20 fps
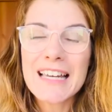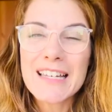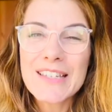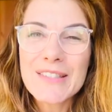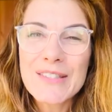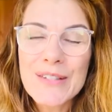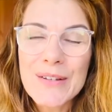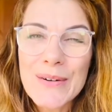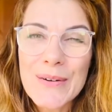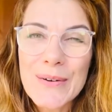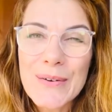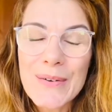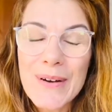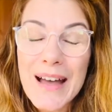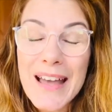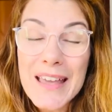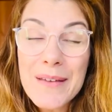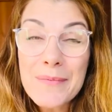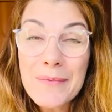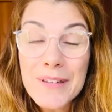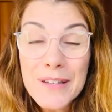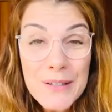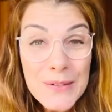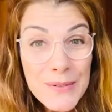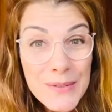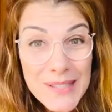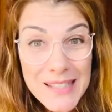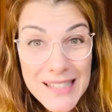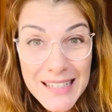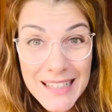So I am
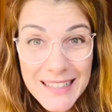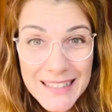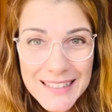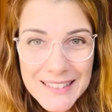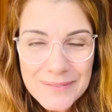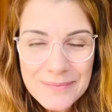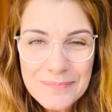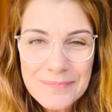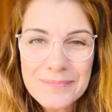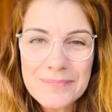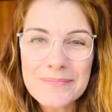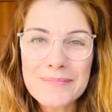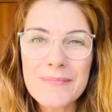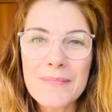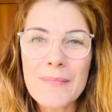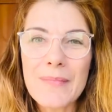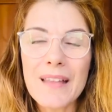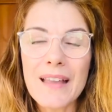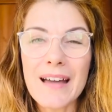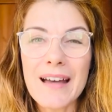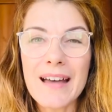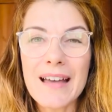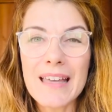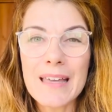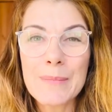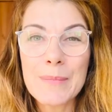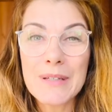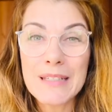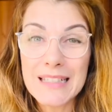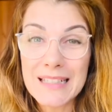Veruska, I
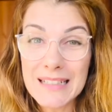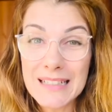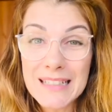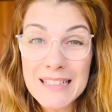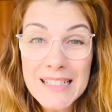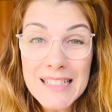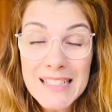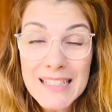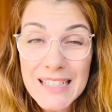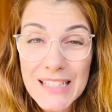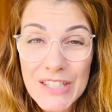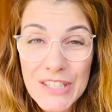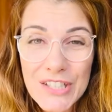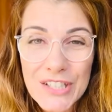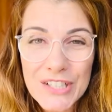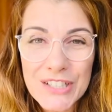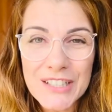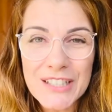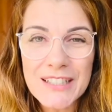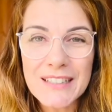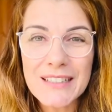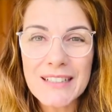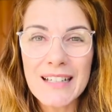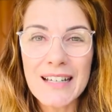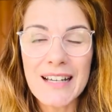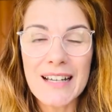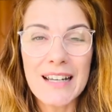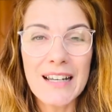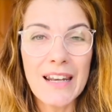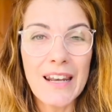am an English teacher,
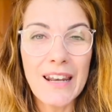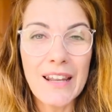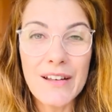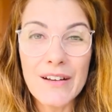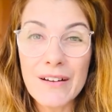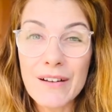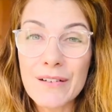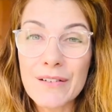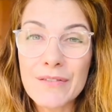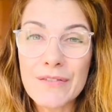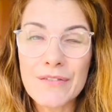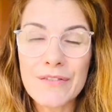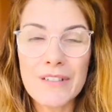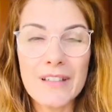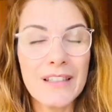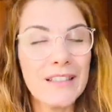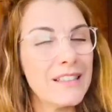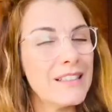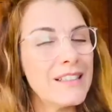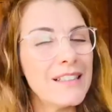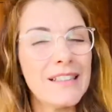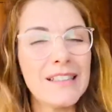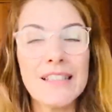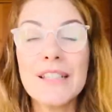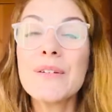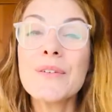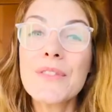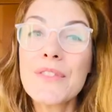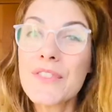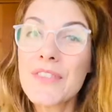I love learning
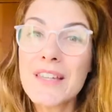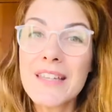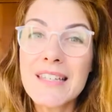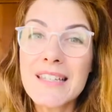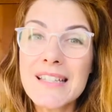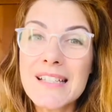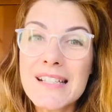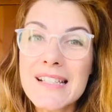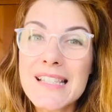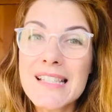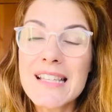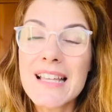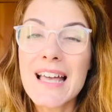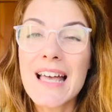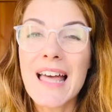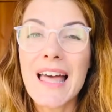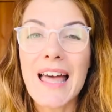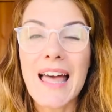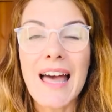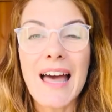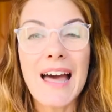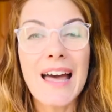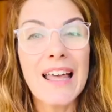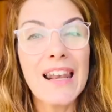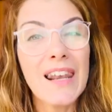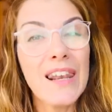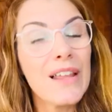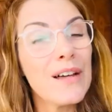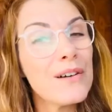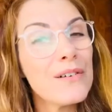new things, I
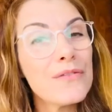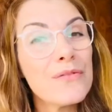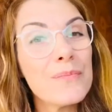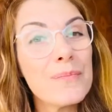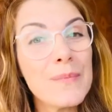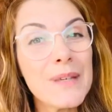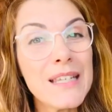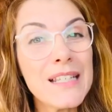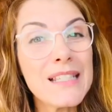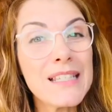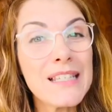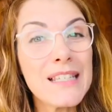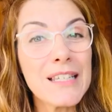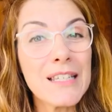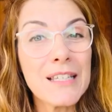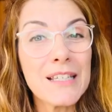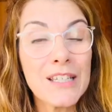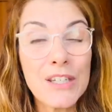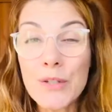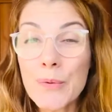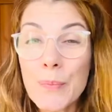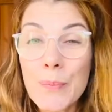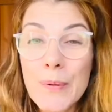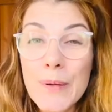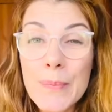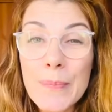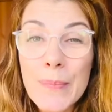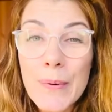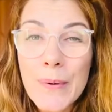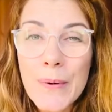love meeting new
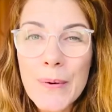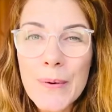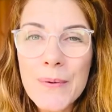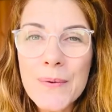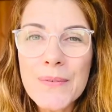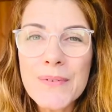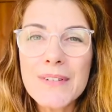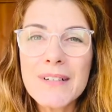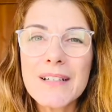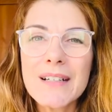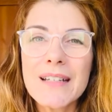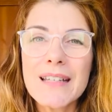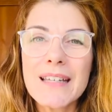people,